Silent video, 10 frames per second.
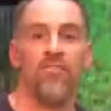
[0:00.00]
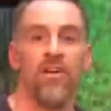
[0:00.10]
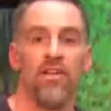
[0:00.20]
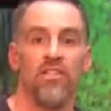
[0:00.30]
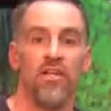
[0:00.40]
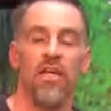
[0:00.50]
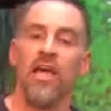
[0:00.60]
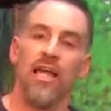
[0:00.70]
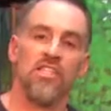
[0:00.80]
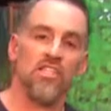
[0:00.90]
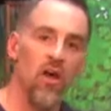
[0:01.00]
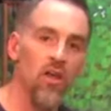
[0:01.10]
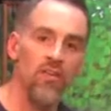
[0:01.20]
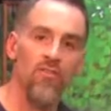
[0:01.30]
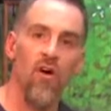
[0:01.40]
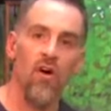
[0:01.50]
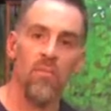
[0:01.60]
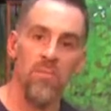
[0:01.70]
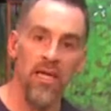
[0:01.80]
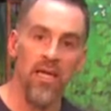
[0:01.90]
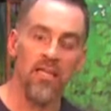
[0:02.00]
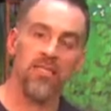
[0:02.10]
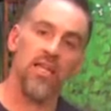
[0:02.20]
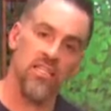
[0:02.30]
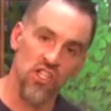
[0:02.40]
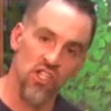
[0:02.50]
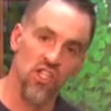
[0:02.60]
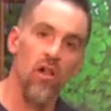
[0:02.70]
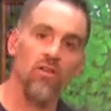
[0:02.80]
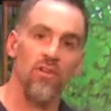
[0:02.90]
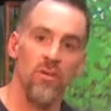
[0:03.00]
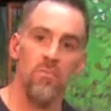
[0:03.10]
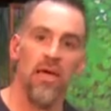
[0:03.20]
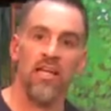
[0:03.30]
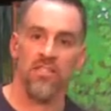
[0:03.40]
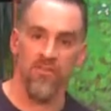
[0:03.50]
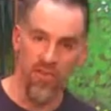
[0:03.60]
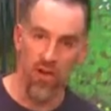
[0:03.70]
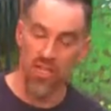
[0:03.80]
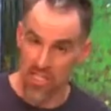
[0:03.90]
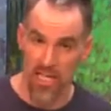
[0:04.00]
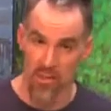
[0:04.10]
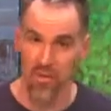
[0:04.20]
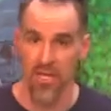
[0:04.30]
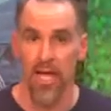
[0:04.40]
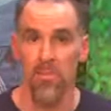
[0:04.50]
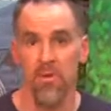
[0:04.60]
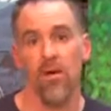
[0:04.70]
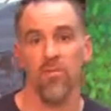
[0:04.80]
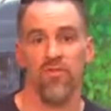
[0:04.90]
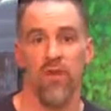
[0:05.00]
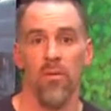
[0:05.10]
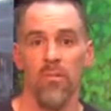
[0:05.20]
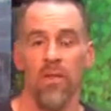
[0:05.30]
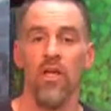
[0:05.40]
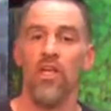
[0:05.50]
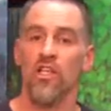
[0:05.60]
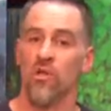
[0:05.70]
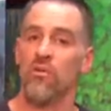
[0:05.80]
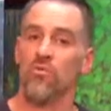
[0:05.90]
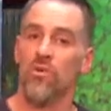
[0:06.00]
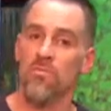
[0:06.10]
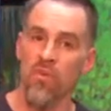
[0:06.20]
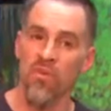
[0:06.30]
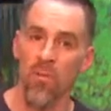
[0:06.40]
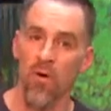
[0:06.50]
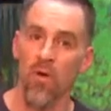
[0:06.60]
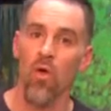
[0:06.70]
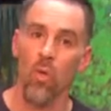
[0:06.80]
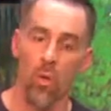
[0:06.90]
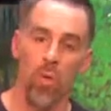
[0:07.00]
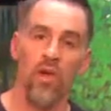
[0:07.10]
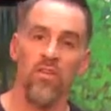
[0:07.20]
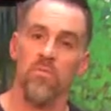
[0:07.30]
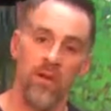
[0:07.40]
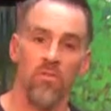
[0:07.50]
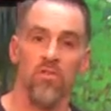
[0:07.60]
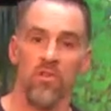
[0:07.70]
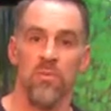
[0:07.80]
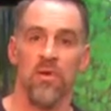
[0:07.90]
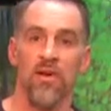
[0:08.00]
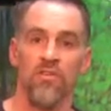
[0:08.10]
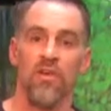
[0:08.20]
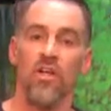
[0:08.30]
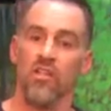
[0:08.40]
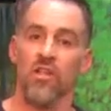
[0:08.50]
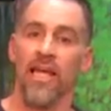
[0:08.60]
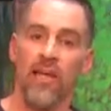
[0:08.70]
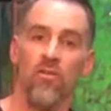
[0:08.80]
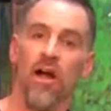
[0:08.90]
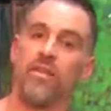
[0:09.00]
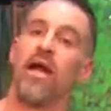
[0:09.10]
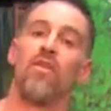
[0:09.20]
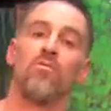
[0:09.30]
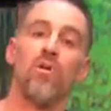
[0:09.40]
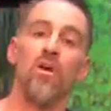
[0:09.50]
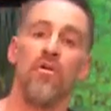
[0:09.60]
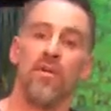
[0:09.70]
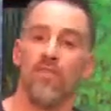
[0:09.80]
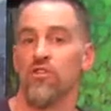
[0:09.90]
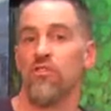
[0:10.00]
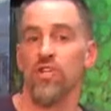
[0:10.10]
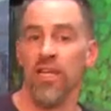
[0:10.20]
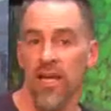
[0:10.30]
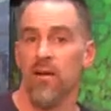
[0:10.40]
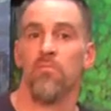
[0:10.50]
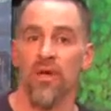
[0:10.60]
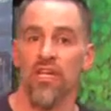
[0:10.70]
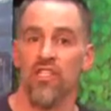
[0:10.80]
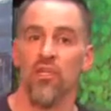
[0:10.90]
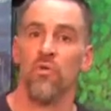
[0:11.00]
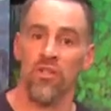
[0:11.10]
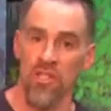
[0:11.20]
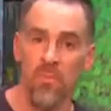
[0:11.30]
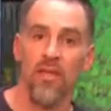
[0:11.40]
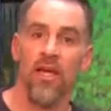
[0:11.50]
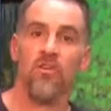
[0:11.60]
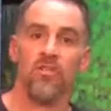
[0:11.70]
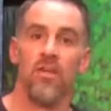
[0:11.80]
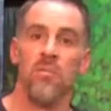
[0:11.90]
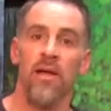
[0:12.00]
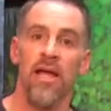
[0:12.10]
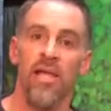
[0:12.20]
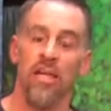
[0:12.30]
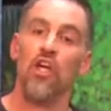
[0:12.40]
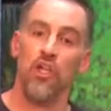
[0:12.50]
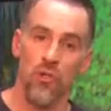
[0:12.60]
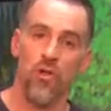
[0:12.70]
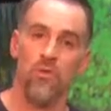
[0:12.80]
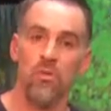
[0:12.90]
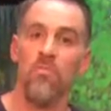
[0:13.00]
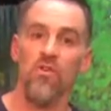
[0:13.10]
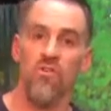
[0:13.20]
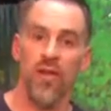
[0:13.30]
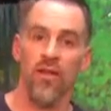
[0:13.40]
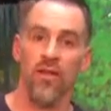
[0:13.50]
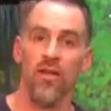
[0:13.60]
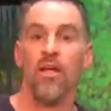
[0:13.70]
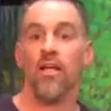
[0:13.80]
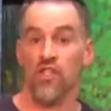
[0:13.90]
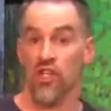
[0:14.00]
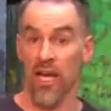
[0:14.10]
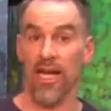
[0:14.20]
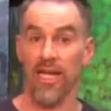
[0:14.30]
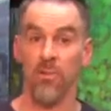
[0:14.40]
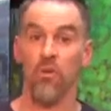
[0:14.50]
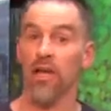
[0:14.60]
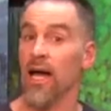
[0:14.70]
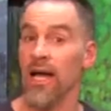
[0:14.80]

finish. And Soluvar means it's a solvent-based varnish. That's where the name comes from. So it's removable with mineral spirits. So later on down the road, if you should get an abrasion or something else on the painting, you can remove it. It's a good idea to put an